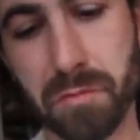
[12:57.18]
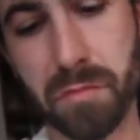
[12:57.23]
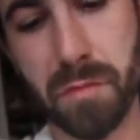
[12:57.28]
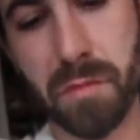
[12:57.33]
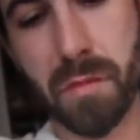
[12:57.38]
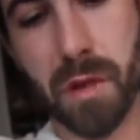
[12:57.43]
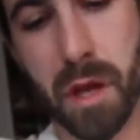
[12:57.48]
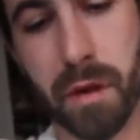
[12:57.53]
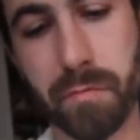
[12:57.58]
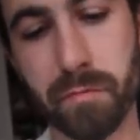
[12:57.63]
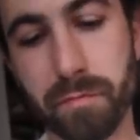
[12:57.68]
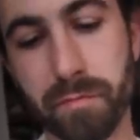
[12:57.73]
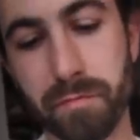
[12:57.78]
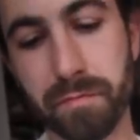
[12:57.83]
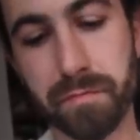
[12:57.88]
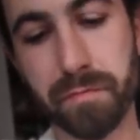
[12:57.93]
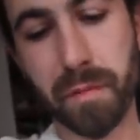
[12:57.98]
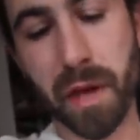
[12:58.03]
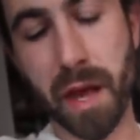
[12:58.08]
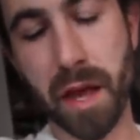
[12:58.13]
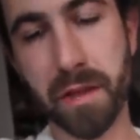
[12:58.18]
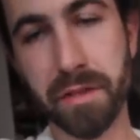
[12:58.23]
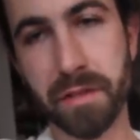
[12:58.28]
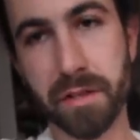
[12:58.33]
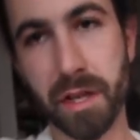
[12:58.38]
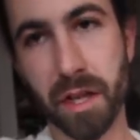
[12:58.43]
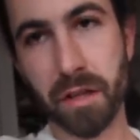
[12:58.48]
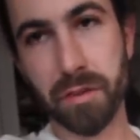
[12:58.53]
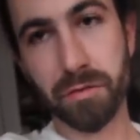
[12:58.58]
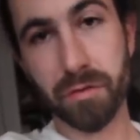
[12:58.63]
not
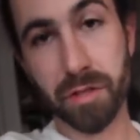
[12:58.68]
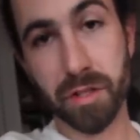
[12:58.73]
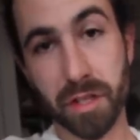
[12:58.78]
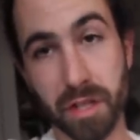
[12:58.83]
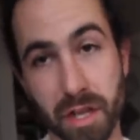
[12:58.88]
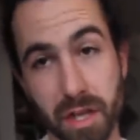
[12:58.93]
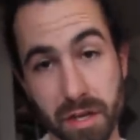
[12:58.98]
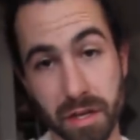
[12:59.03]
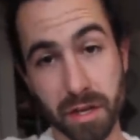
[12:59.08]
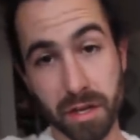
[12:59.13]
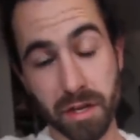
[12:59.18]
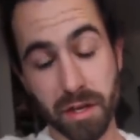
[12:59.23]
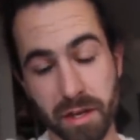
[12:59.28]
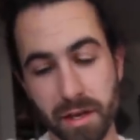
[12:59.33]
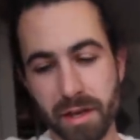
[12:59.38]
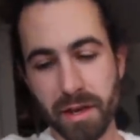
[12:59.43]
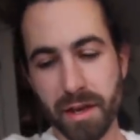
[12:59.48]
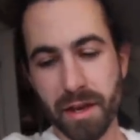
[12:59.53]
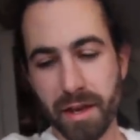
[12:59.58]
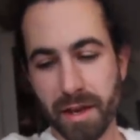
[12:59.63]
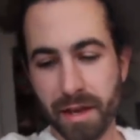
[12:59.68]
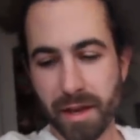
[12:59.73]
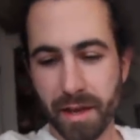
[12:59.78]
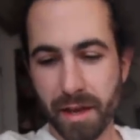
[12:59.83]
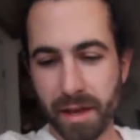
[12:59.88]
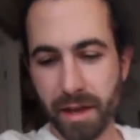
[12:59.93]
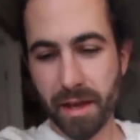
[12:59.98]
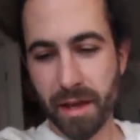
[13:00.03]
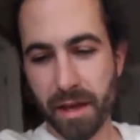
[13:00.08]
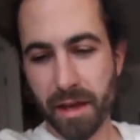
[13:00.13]
as interested in.
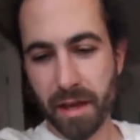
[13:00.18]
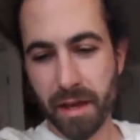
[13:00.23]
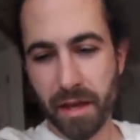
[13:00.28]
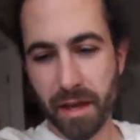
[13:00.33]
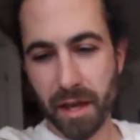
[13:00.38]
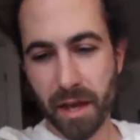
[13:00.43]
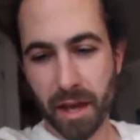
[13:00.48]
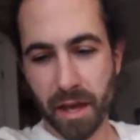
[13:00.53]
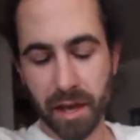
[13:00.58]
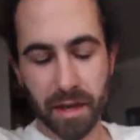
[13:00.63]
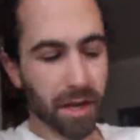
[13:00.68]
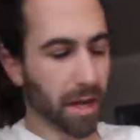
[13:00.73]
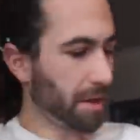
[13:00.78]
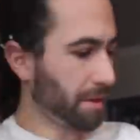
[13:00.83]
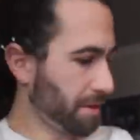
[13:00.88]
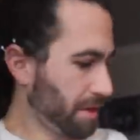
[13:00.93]
And I